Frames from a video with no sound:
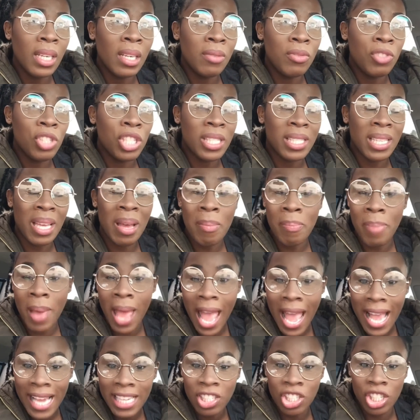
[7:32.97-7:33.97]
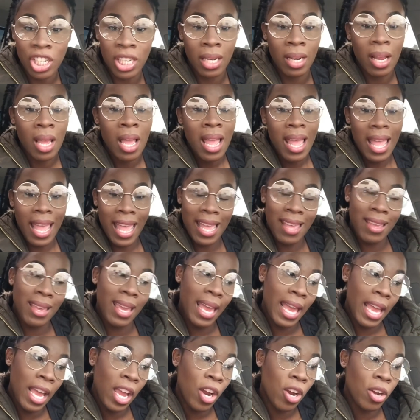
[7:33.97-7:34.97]
just compassion and
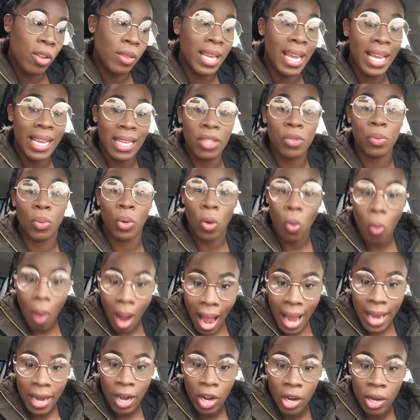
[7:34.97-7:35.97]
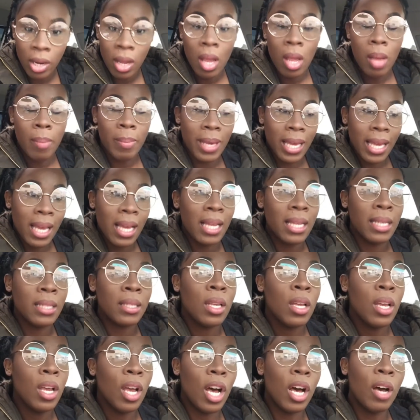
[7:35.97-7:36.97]
care that is required because
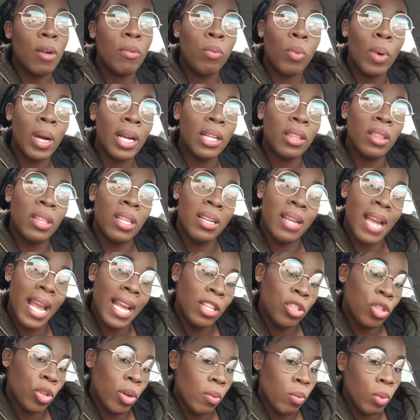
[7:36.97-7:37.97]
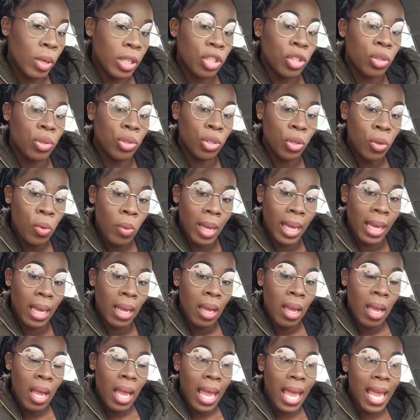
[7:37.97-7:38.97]
of the nature of what you're doing.
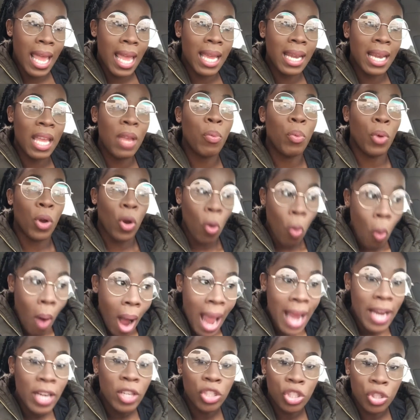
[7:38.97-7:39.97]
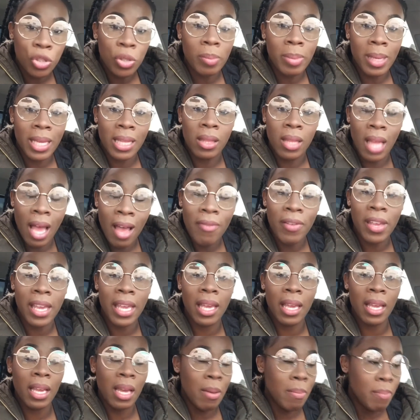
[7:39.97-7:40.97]
And it requires you to be
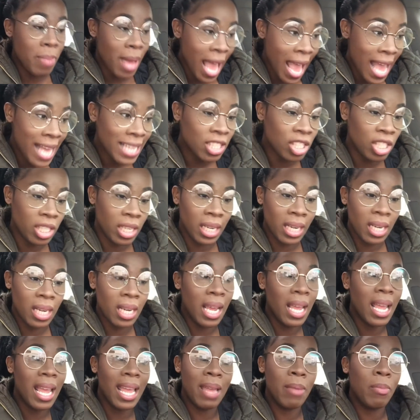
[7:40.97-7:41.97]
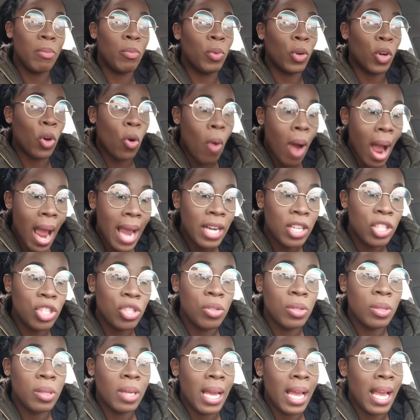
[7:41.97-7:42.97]
loving and compassionate. It requires
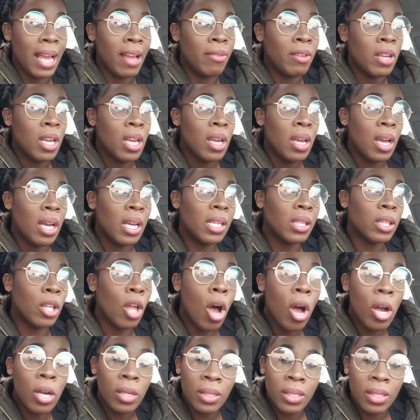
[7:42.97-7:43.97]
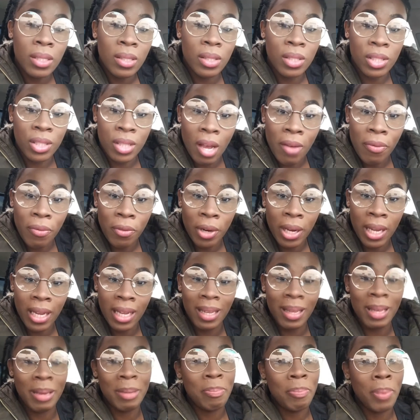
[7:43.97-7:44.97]
you to have a long
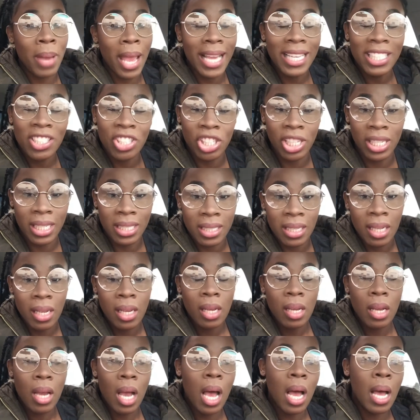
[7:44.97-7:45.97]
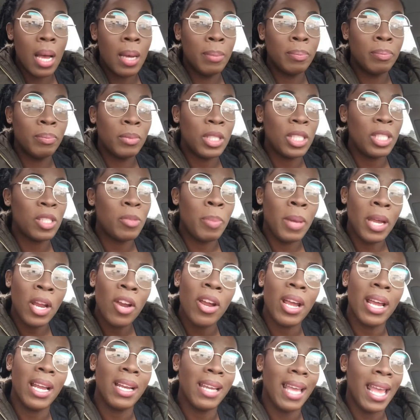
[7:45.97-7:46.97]
suffering and patient
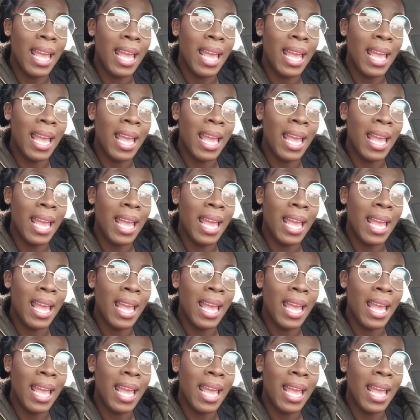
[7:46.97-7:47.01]
spirit.